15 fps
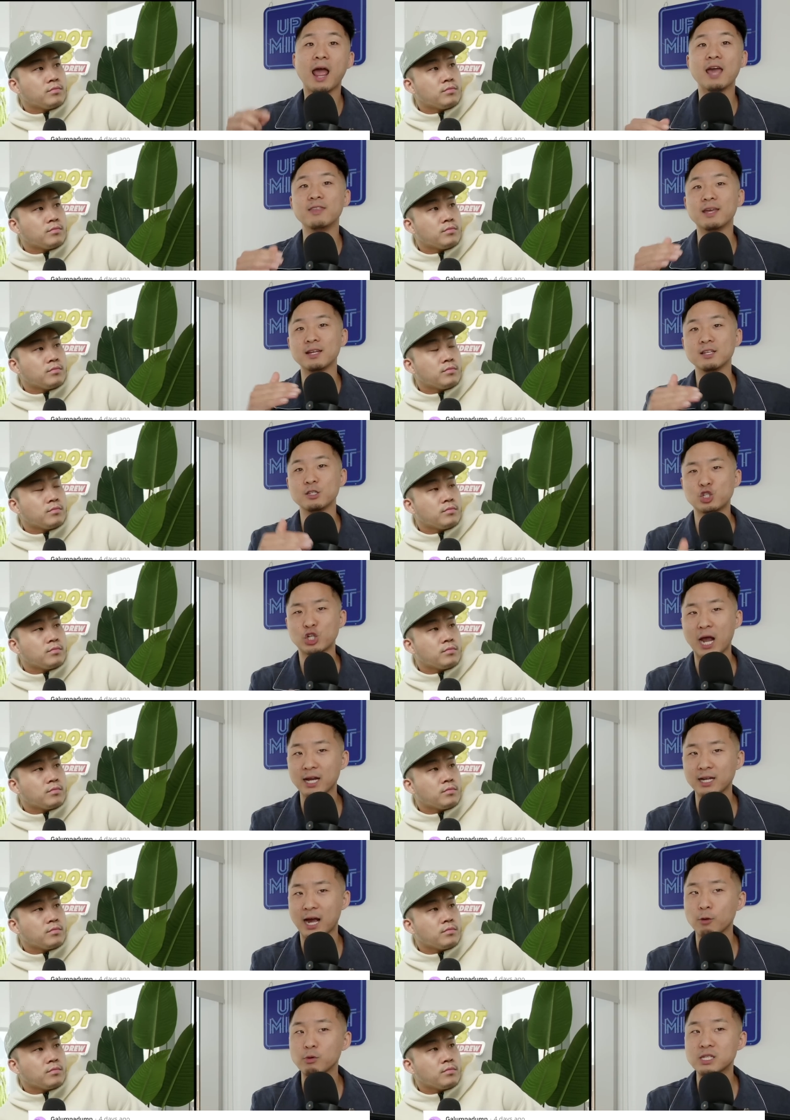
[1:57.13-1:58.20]
Speaker 1: And then in China,
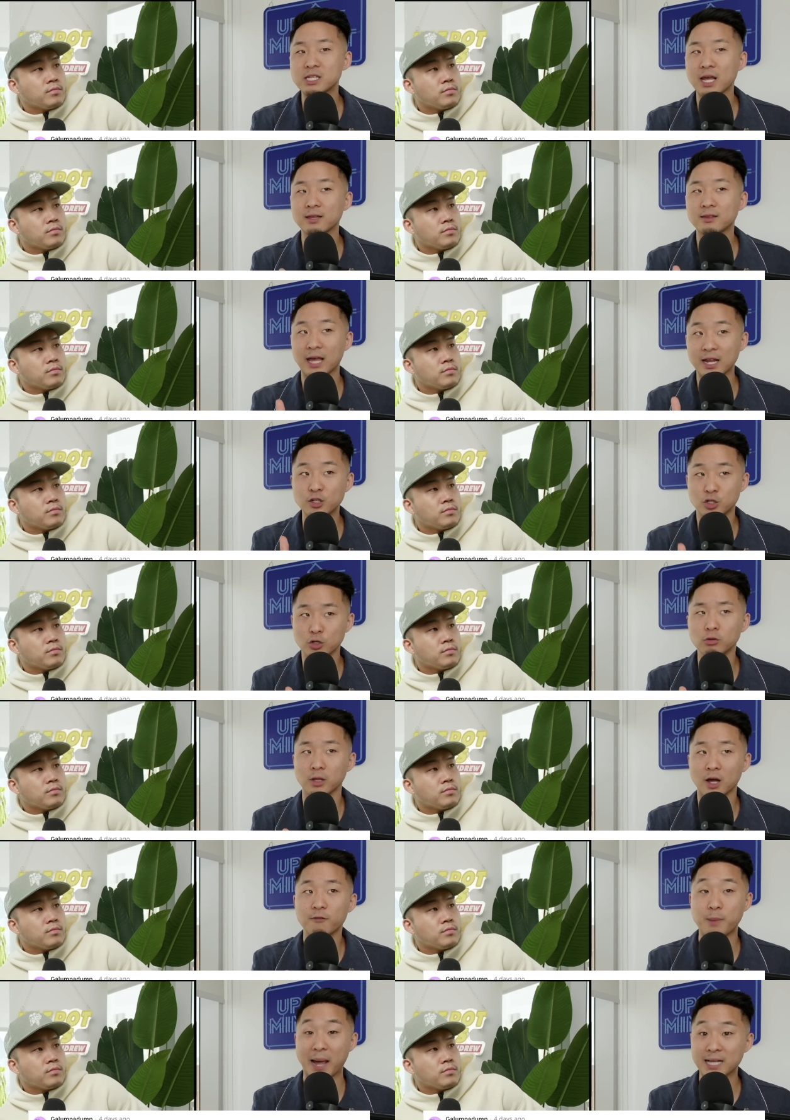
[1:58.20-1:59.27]
I would say they do
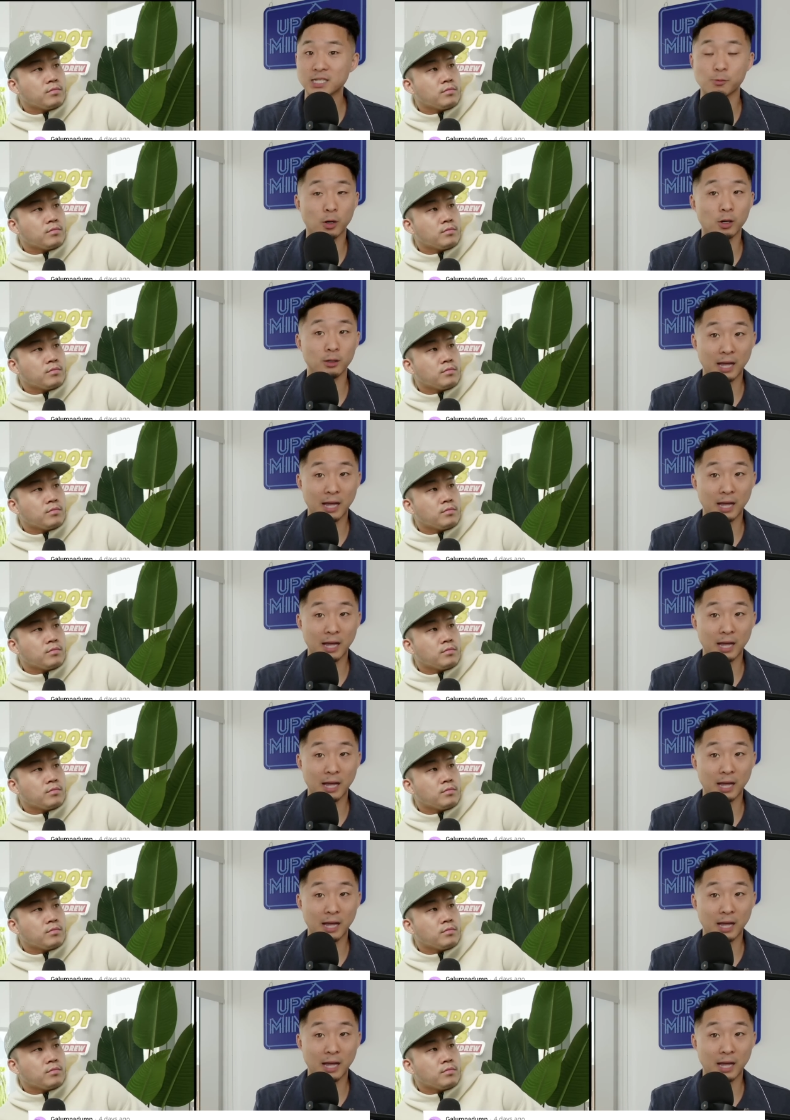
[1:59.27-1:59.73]
love basketball a